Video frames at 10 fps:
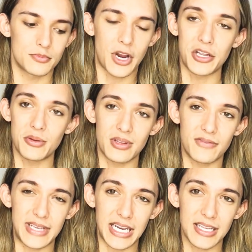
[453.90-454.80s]
are you the
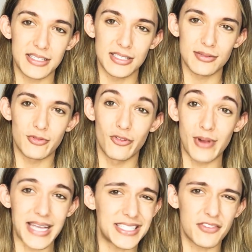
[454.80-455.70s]
phoenix
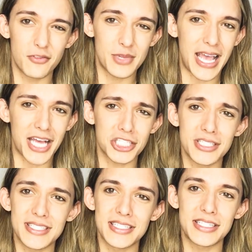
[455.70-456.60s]
rising from the
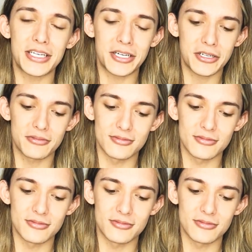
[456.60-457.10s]
ashes this year?